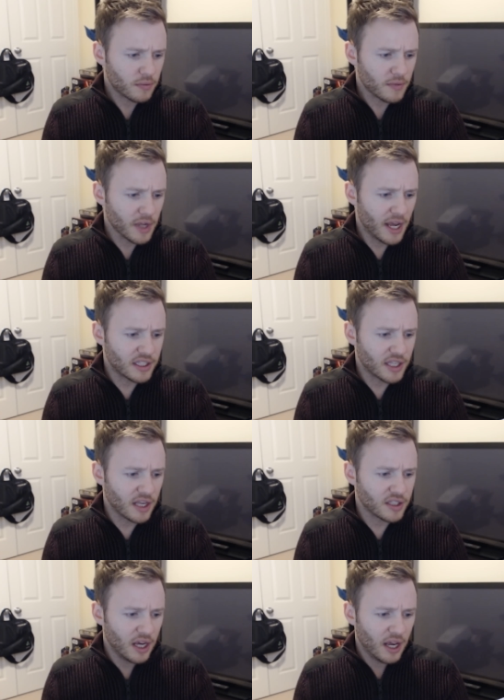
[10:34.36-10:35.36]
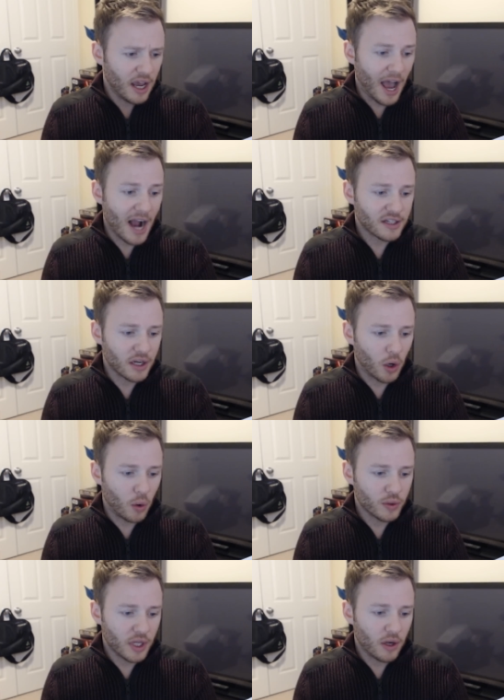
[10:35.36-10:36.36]
And it says acting
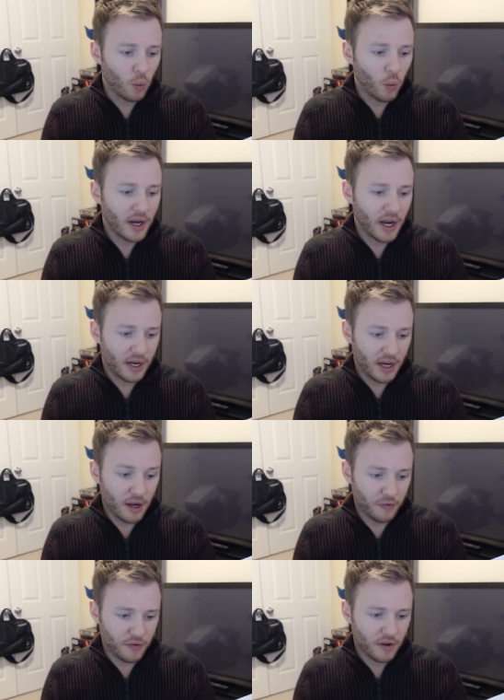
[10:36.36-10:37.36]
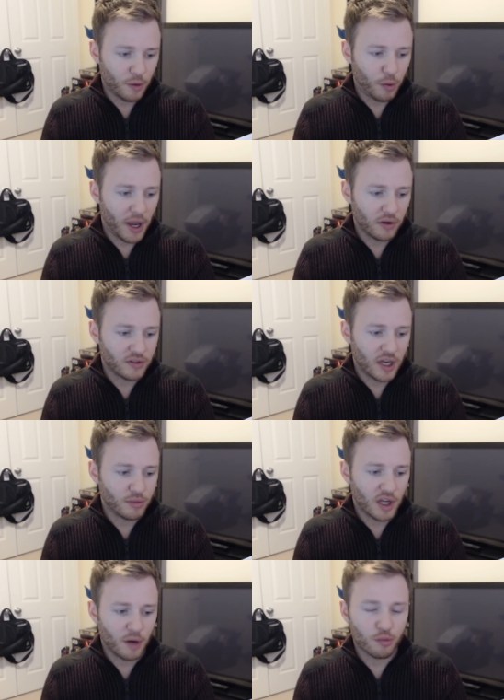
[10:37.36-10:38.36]
only when and if the panel
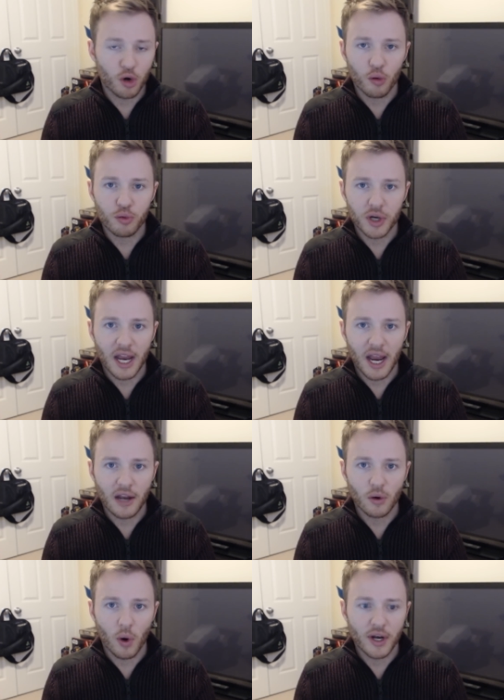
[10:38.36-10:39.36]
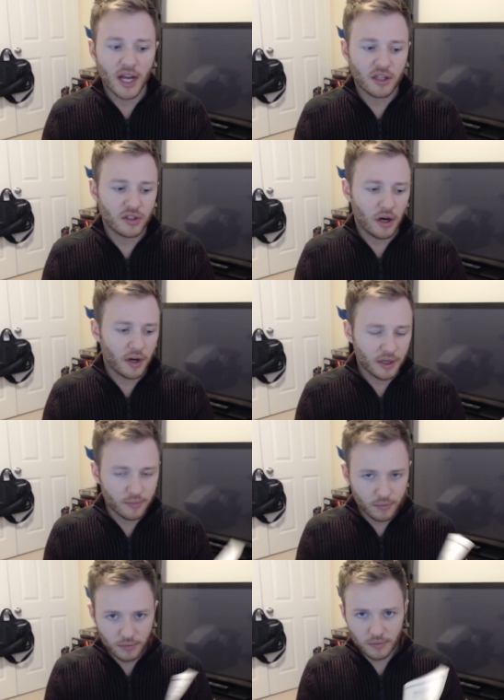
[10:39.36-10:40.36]
deems it appropriate and or necessary.
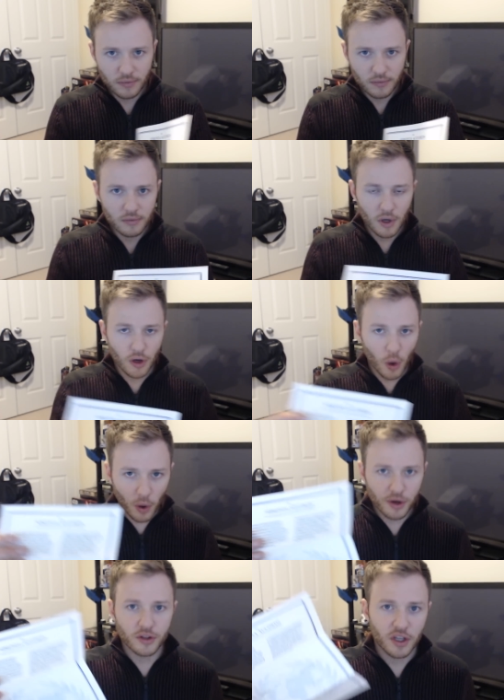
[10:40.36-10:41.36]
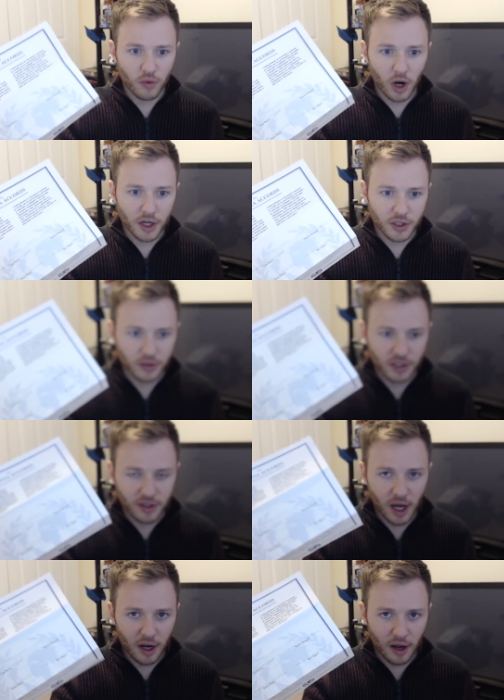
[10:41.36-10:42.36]
No wonder Steve Rogers is
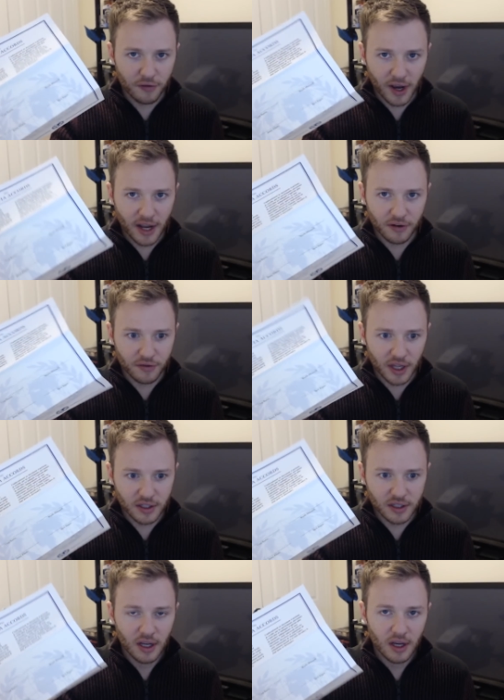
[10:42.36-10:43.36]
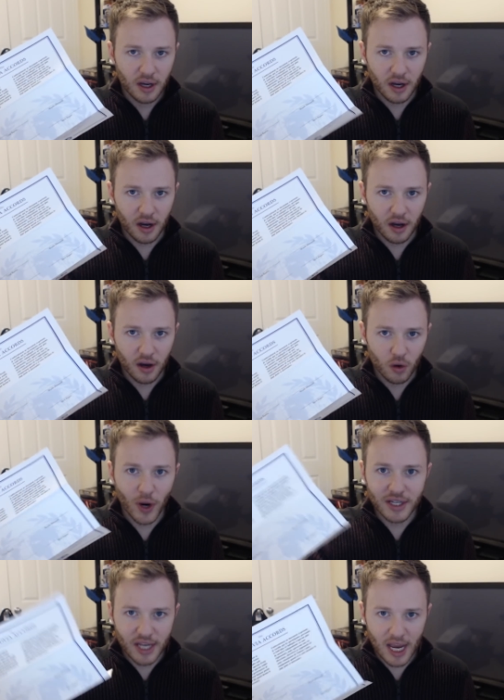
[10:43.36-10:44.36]
not a fan of this. Uh,
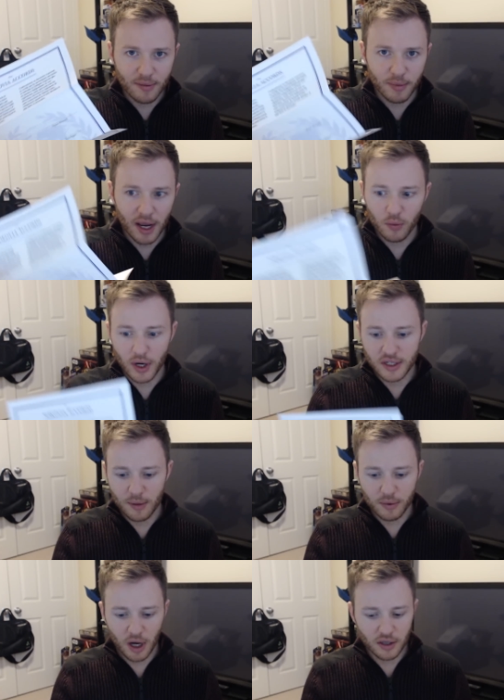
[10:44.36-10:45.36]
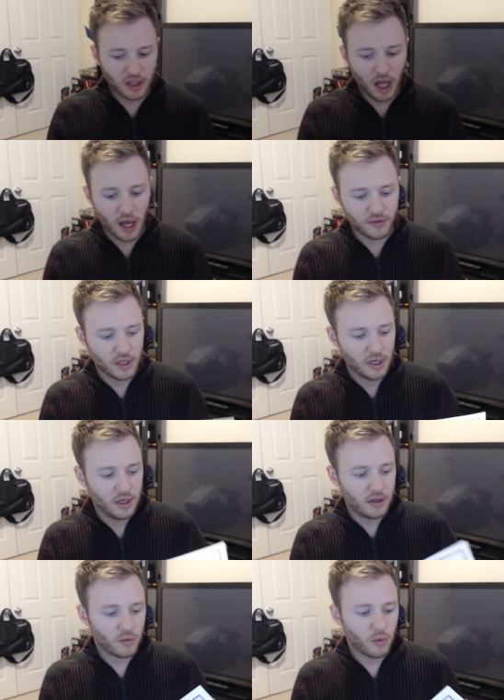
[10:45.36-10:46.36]
red tape, man. Red tape costs lives.
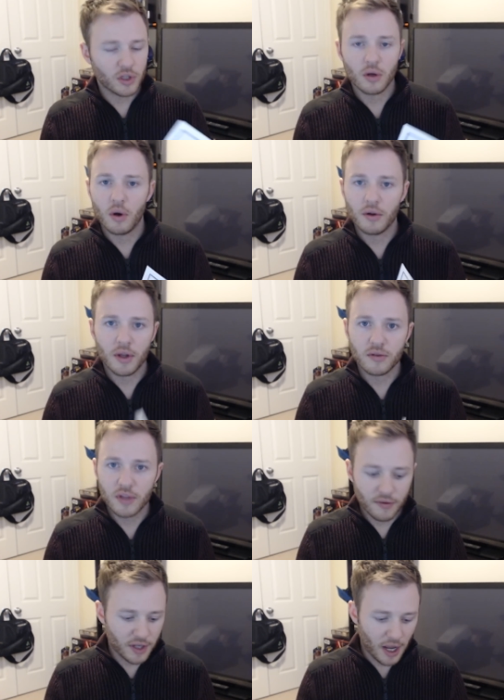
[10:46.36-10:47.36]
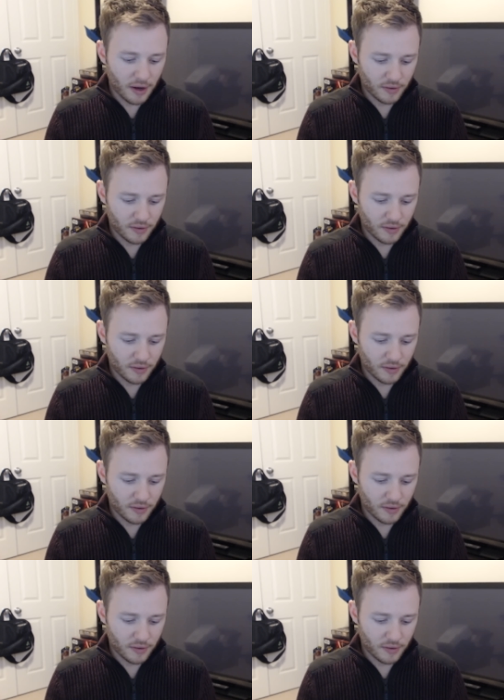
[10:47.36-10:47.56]
He just wants to go out there and save the day.